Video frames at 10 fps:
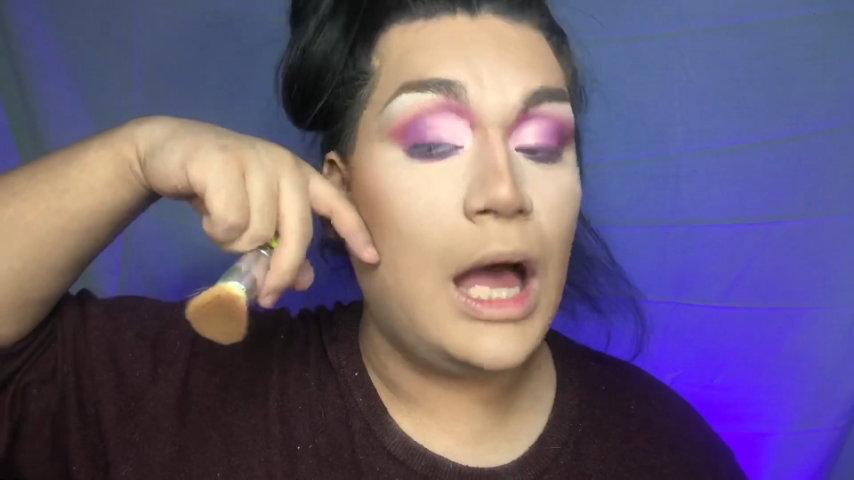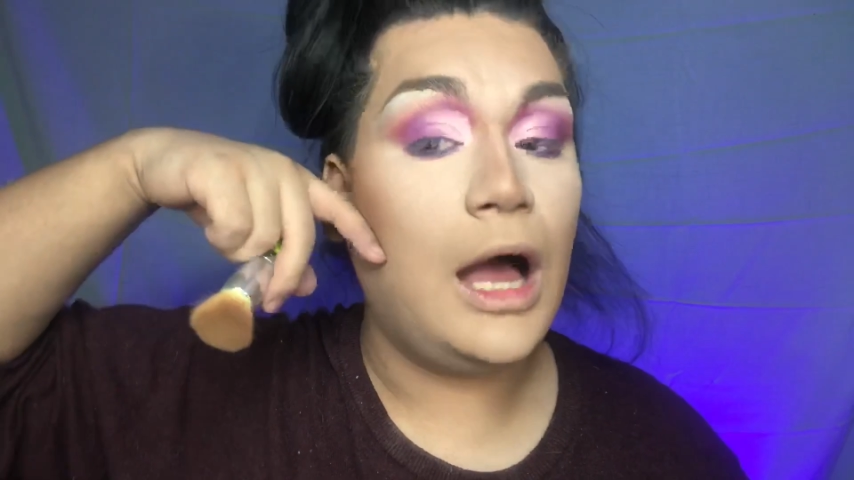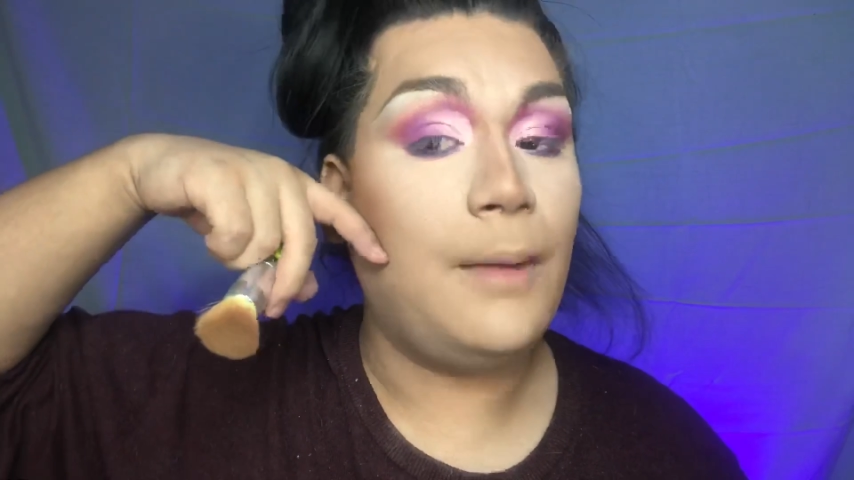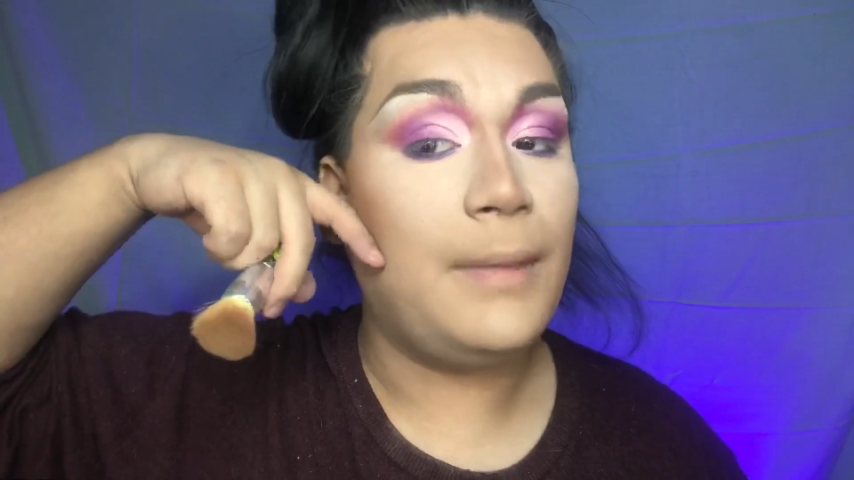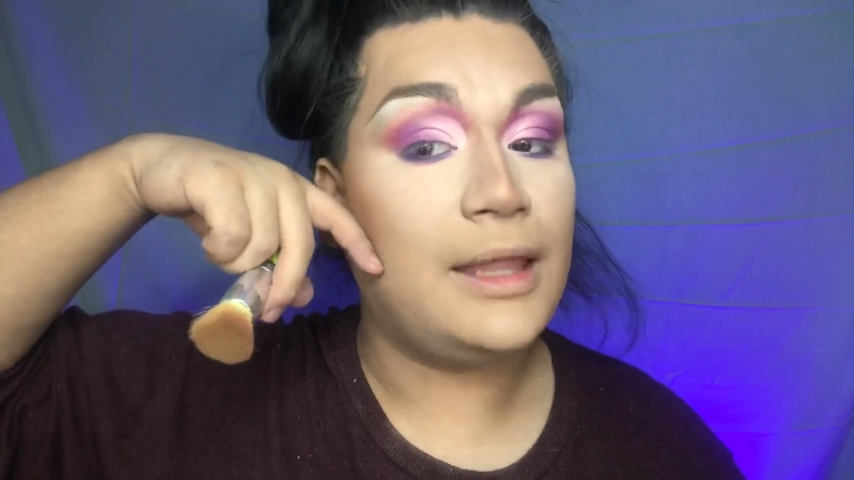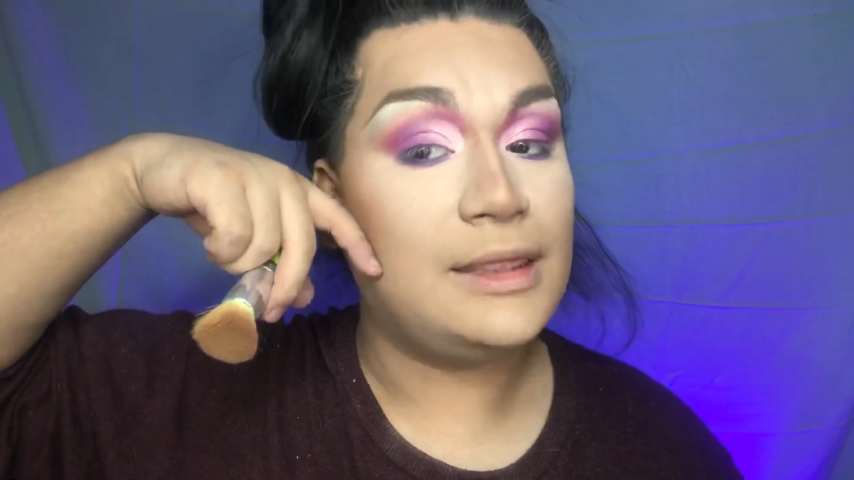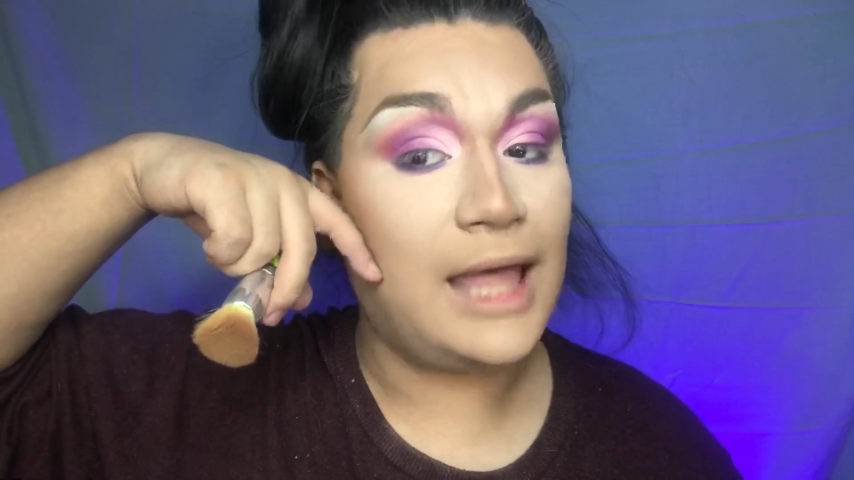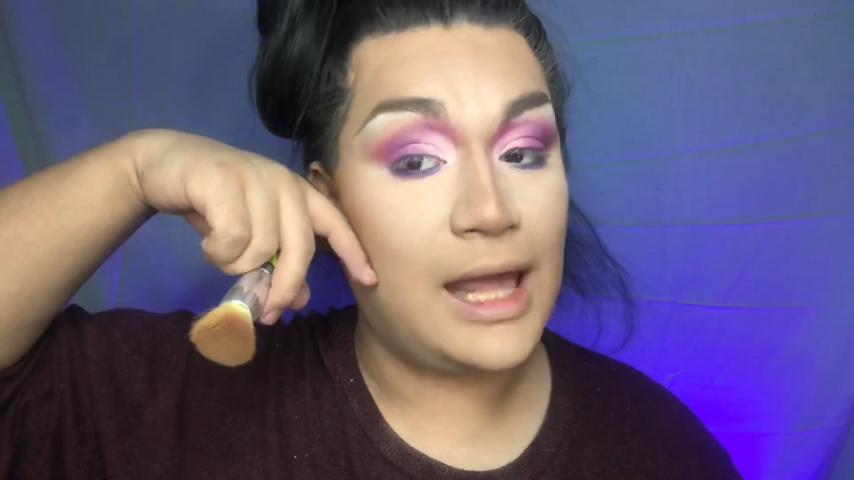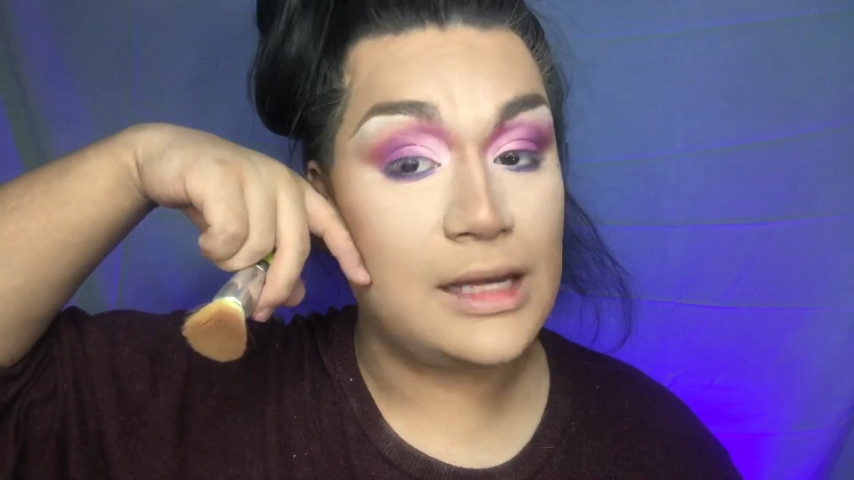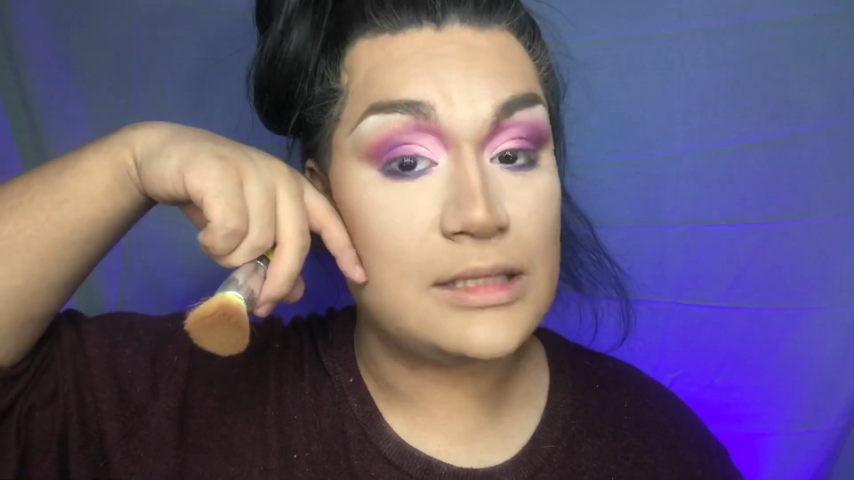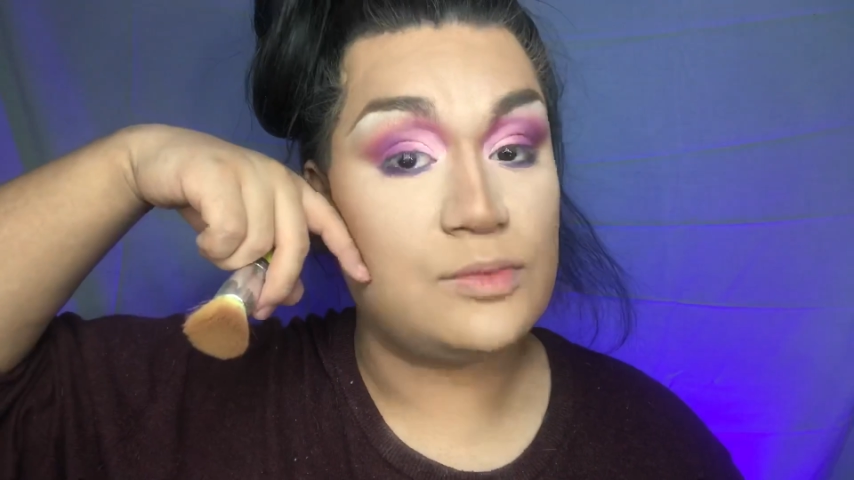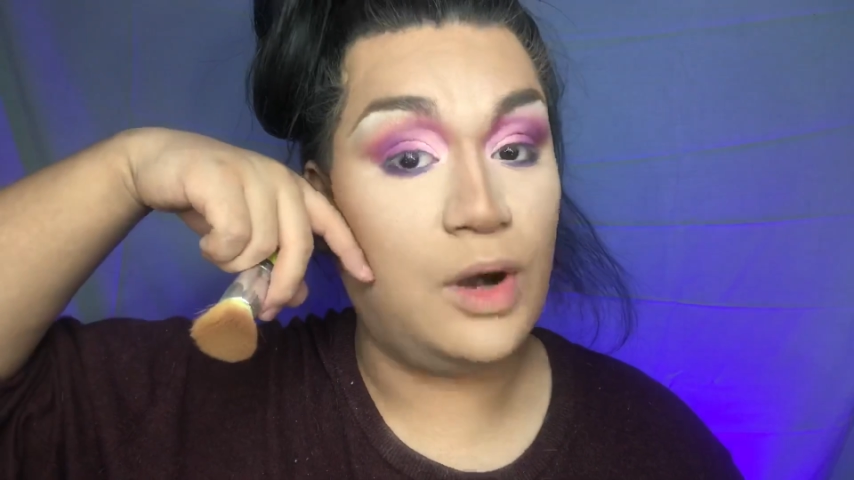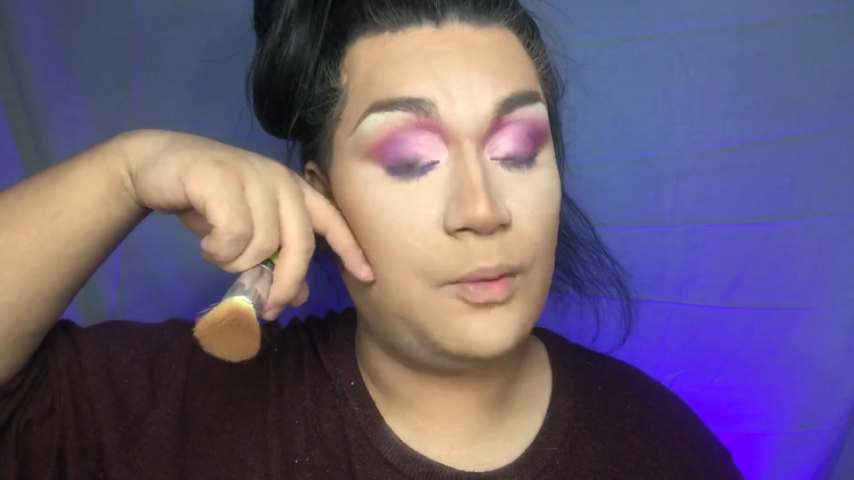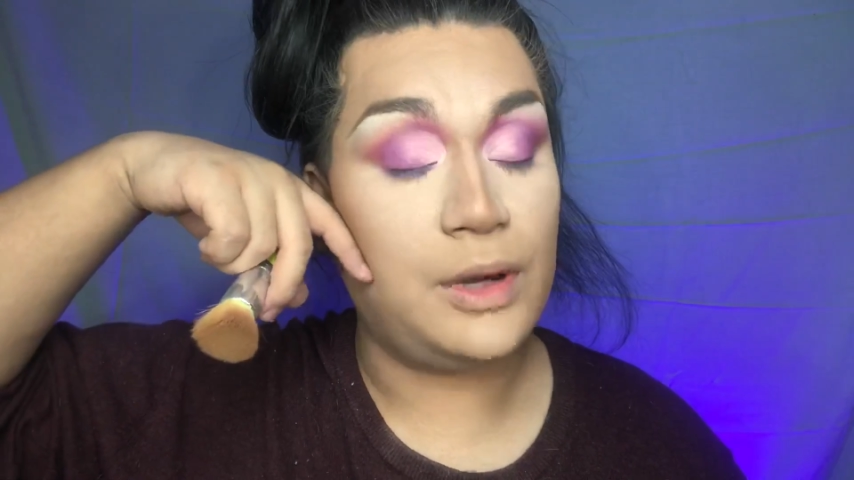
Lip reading: and that is what